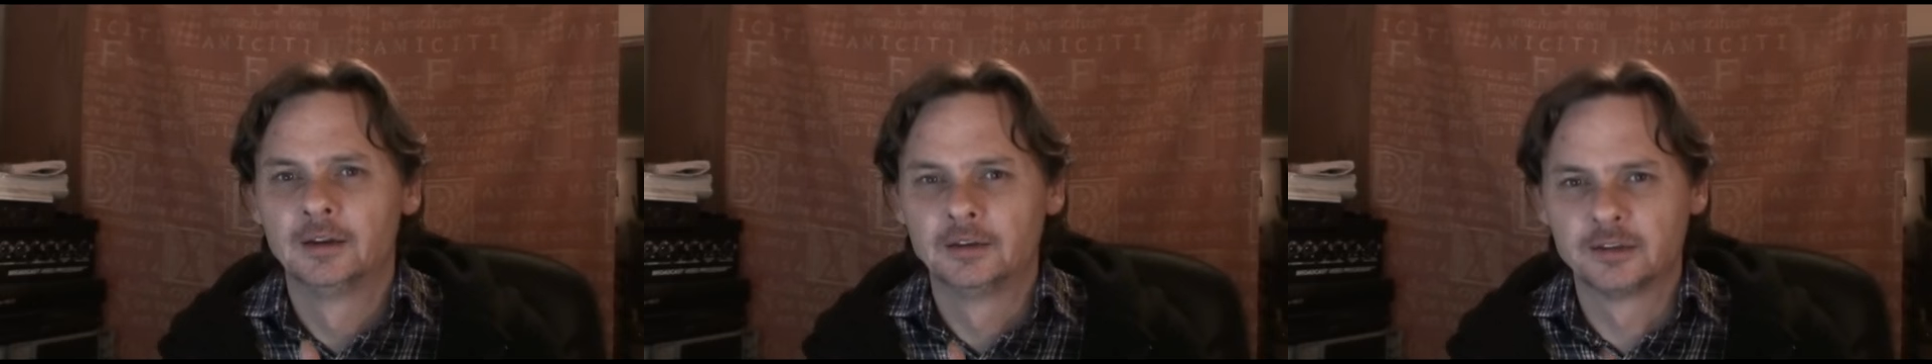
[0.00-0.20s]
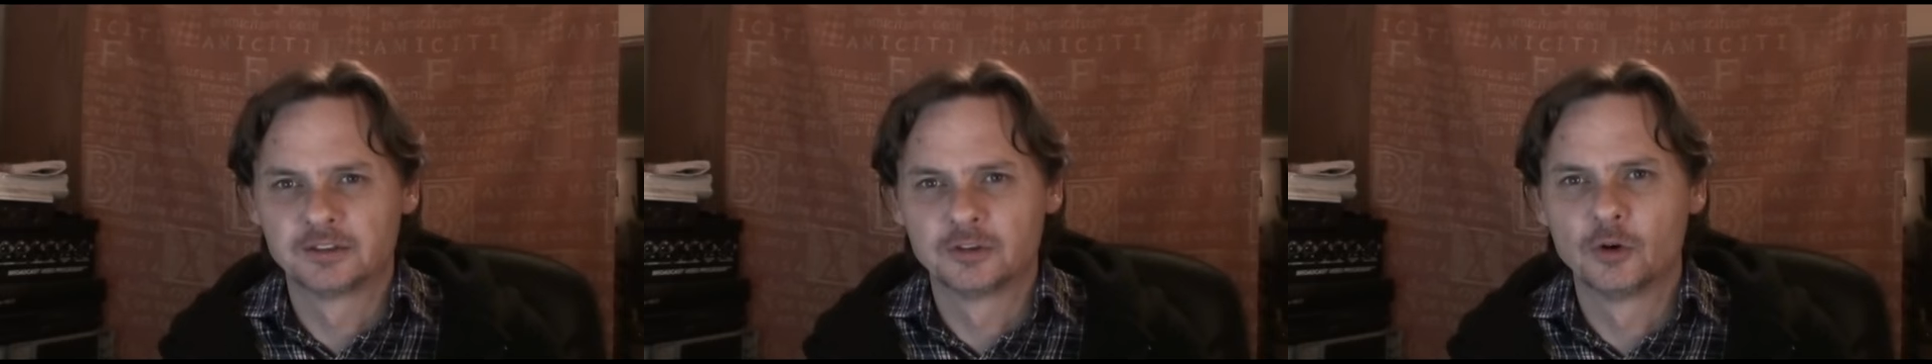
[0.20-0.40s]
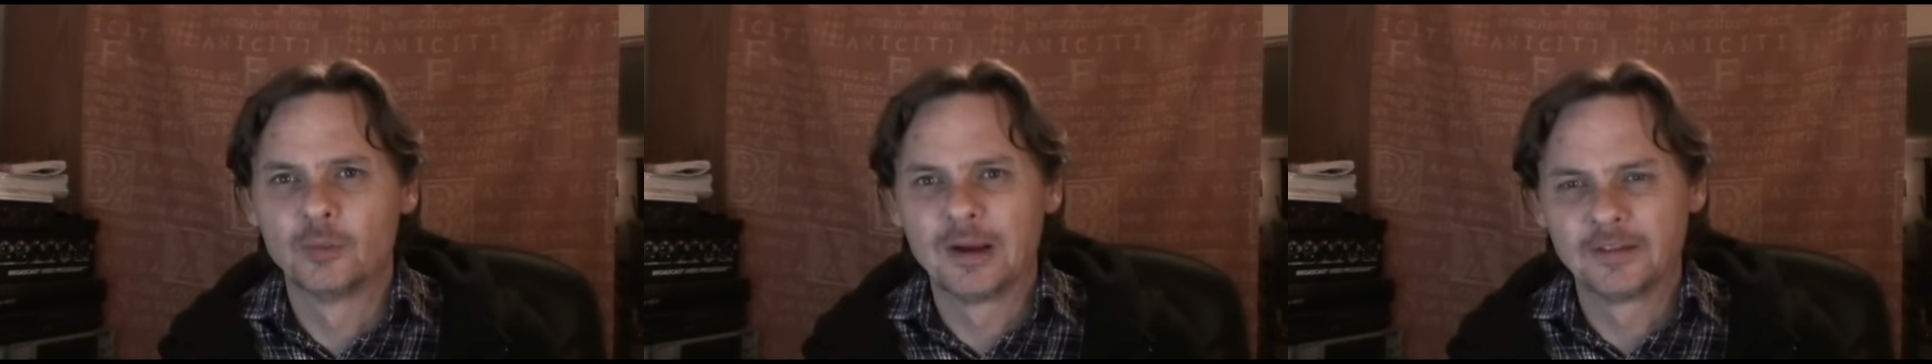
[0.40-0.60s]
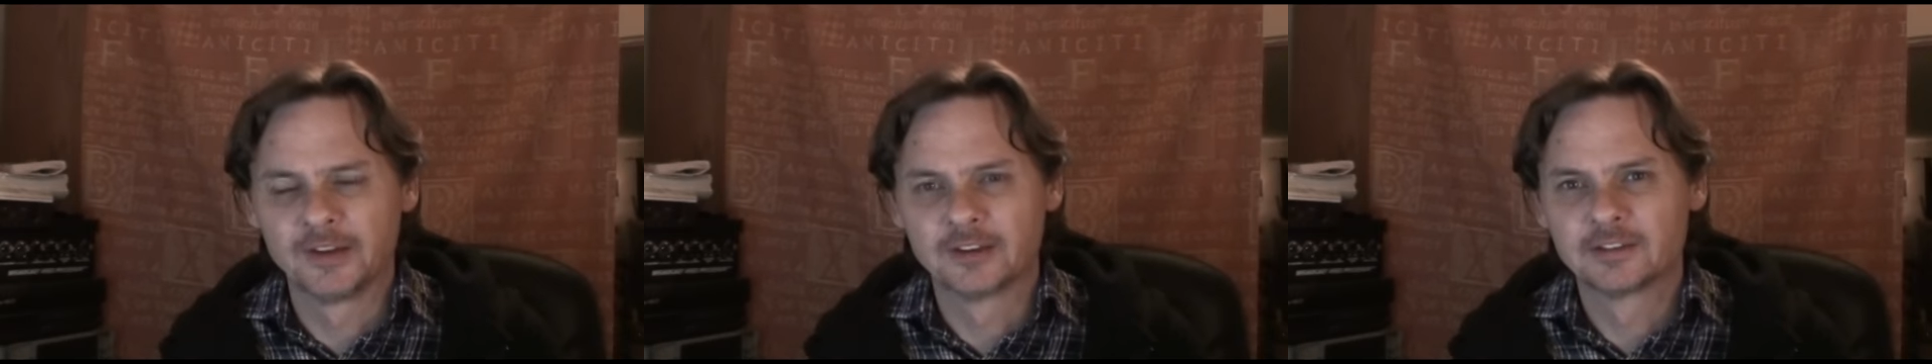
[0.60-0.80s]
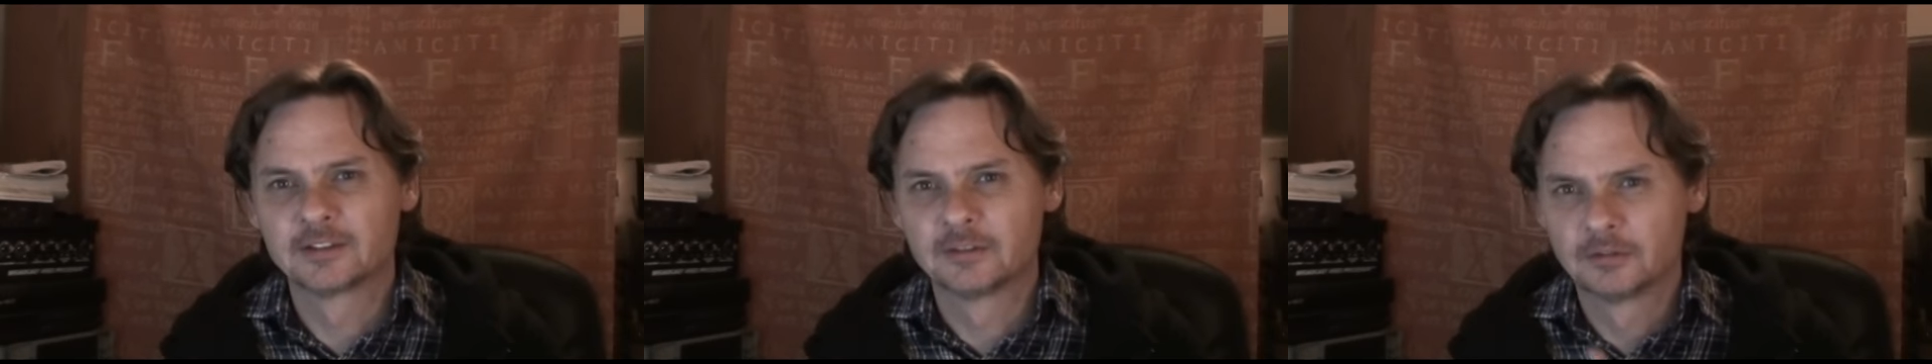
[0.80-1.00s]
doesn't know about
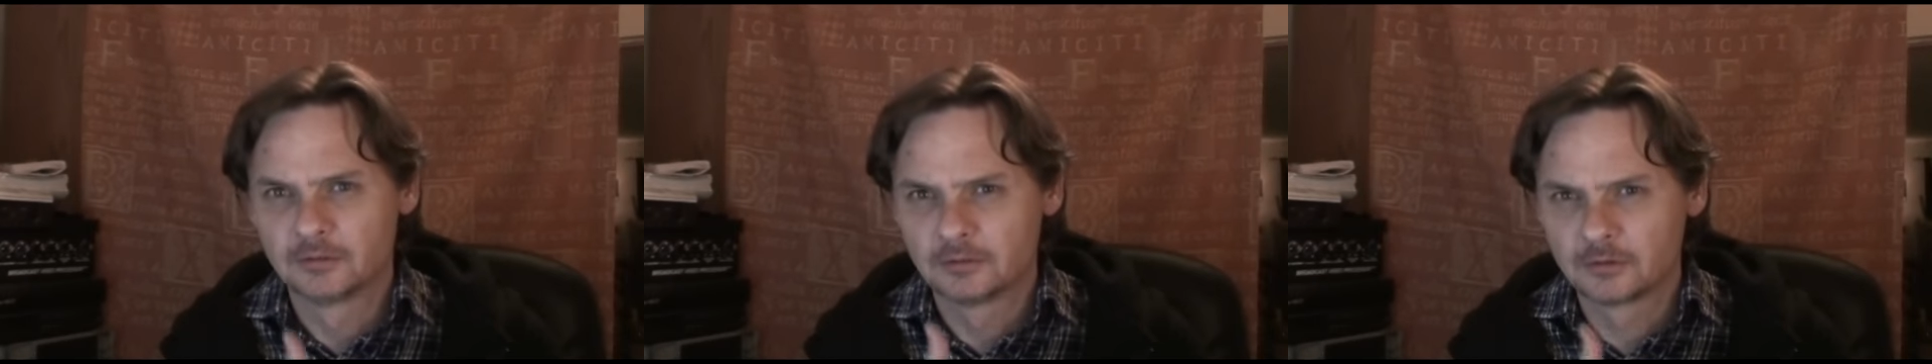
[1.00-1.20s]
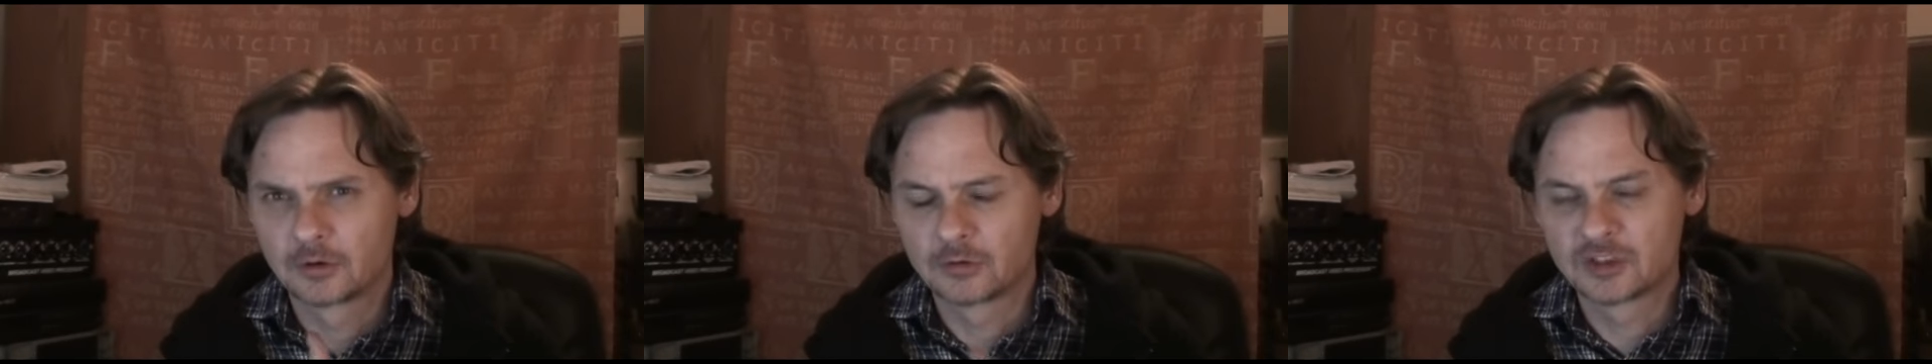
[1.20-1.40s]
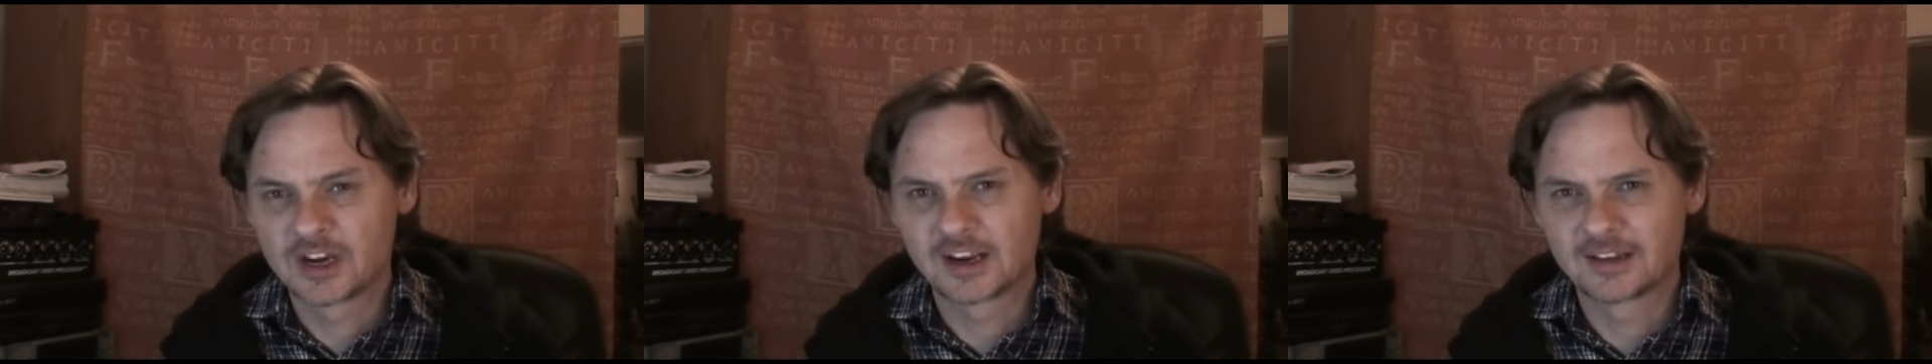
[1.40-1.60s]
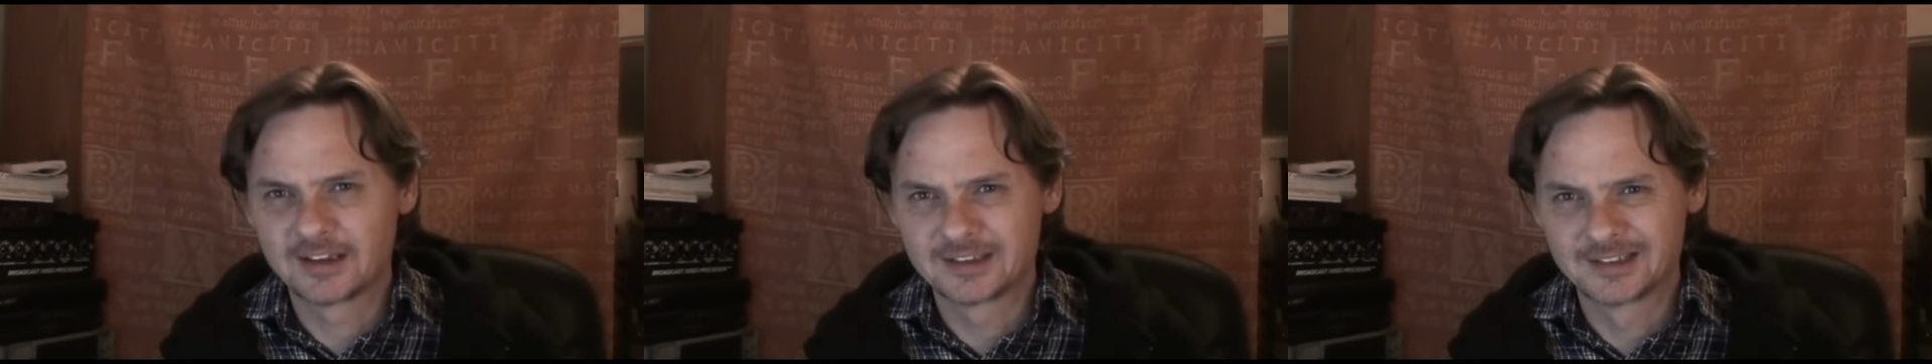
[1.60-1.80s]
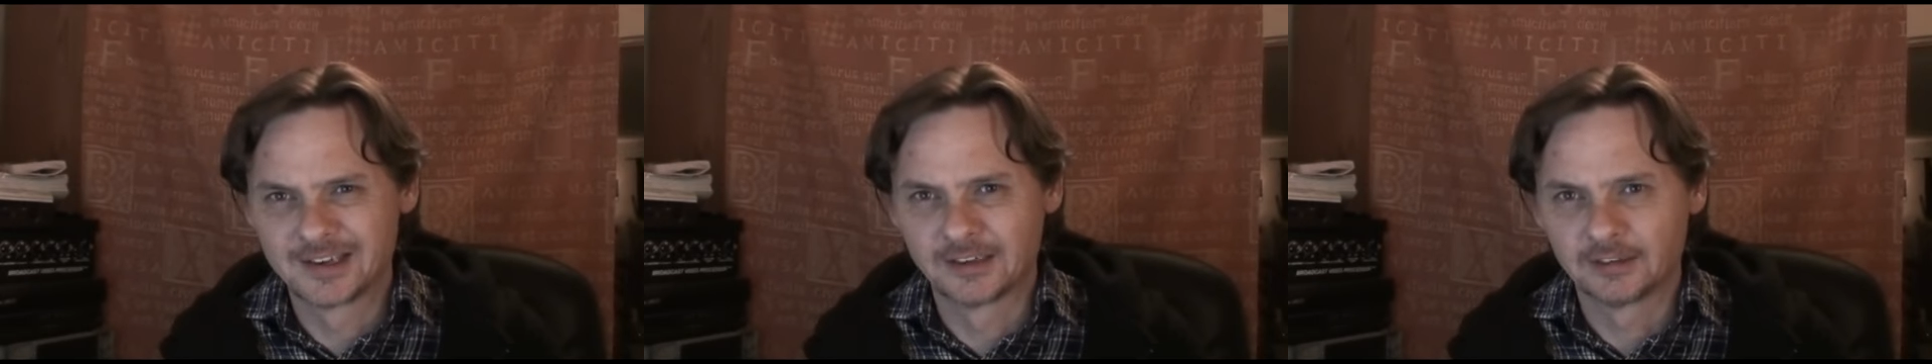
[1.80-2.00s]
this, go check
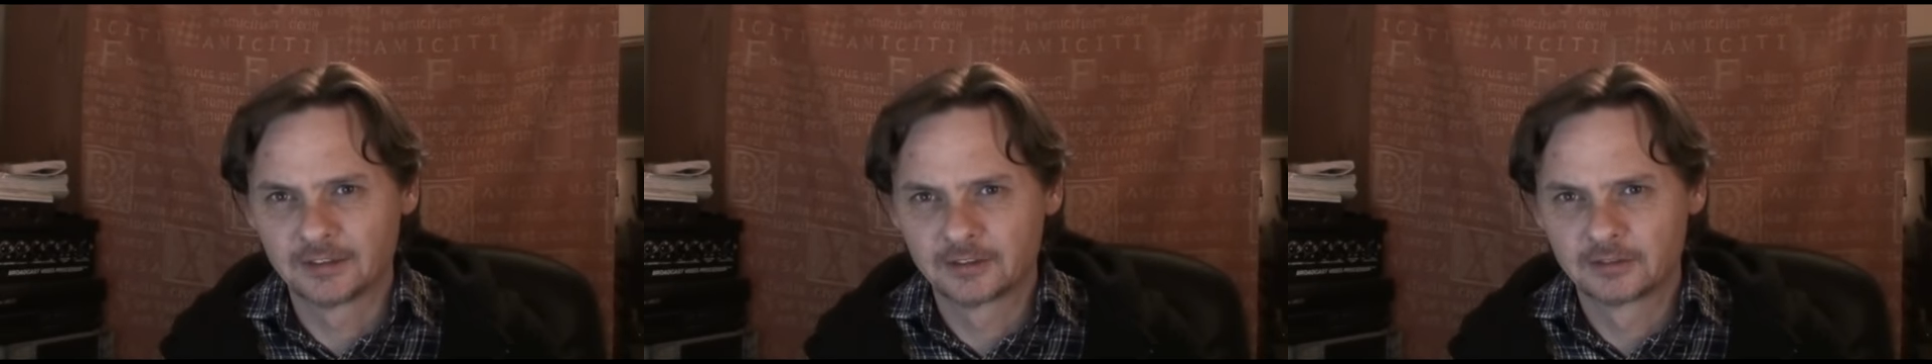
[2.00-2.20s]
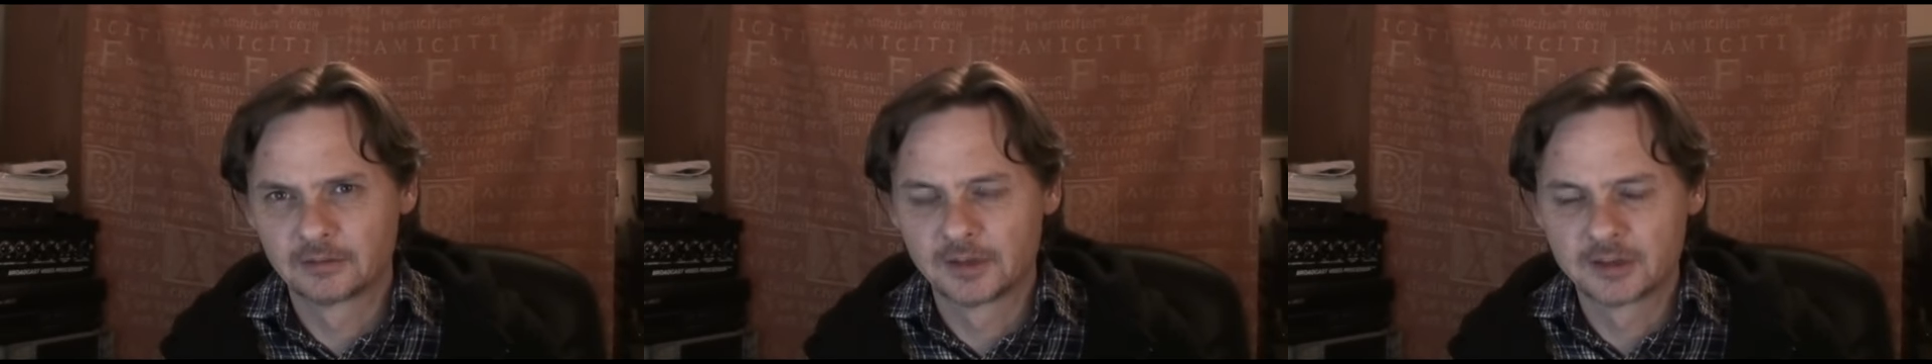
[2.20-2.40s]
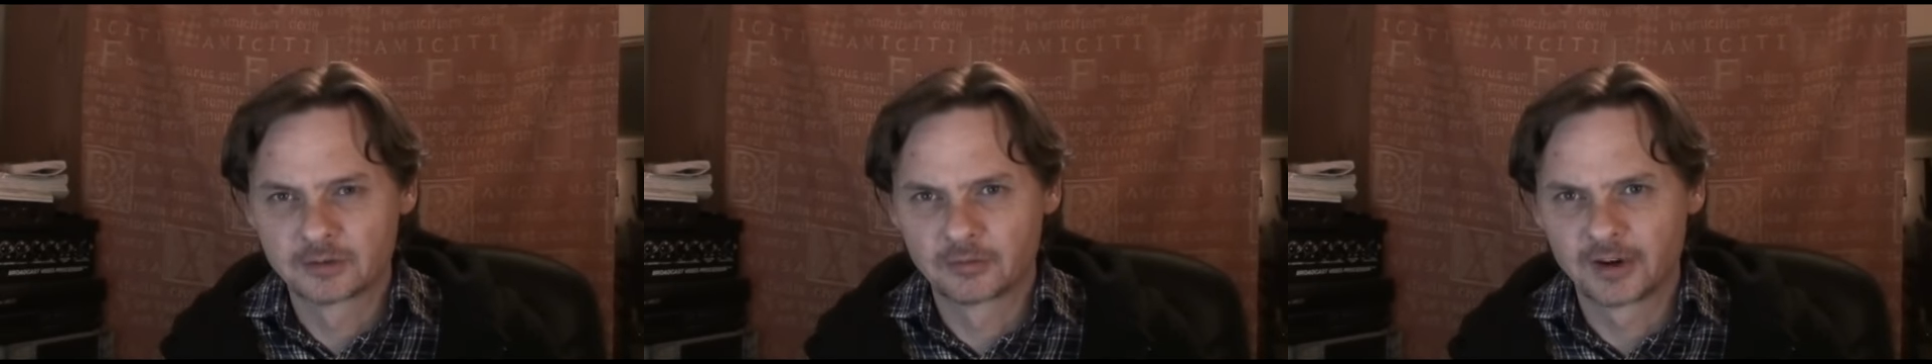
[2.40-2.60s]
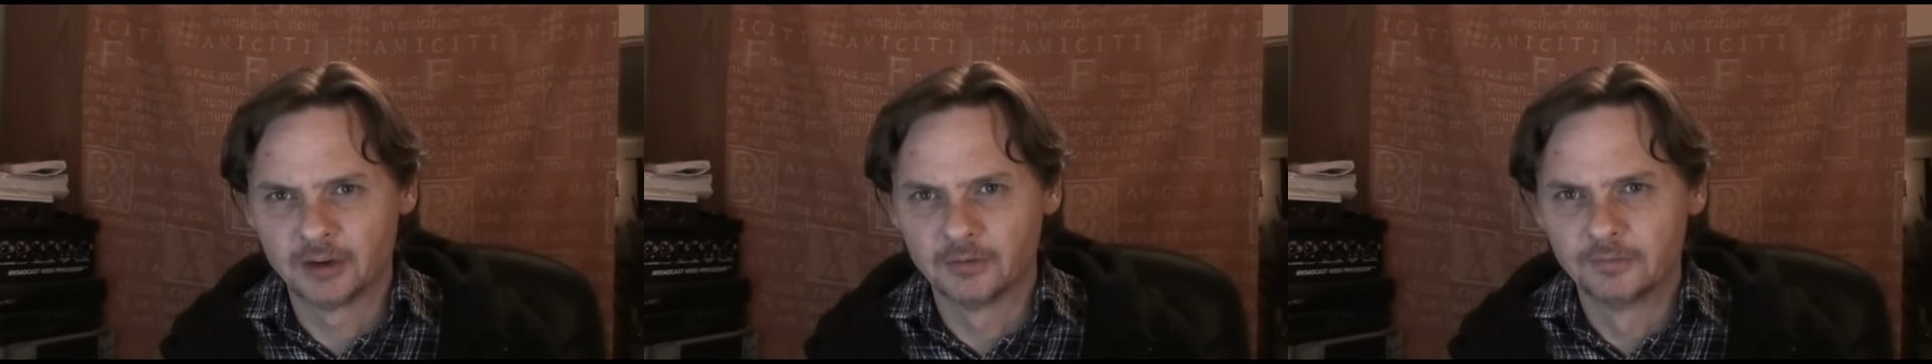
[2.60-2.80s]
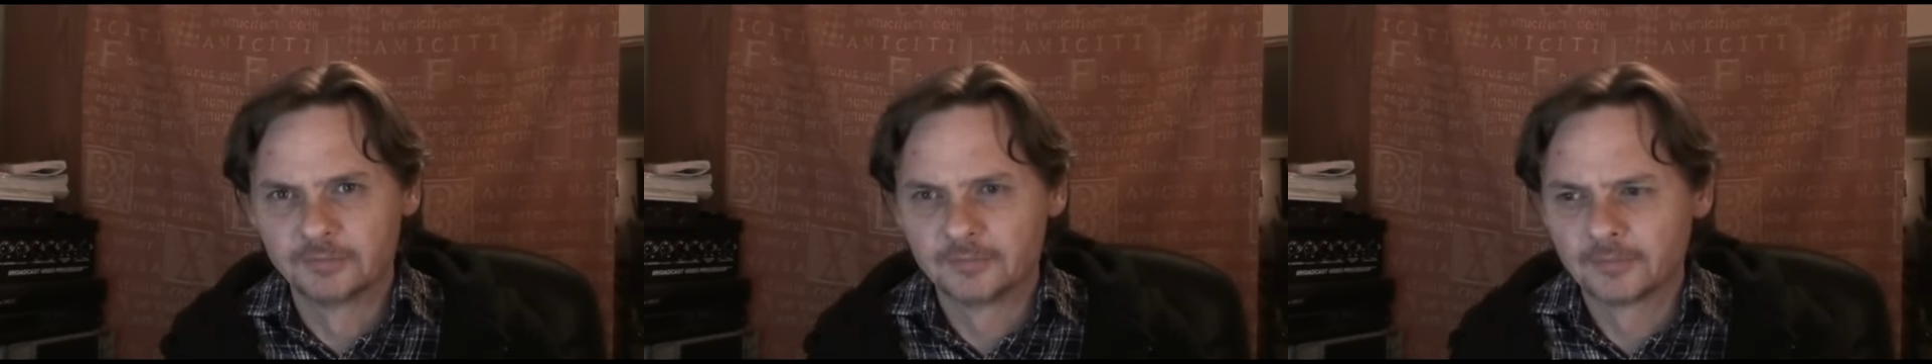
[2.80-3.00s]
these links. These are real.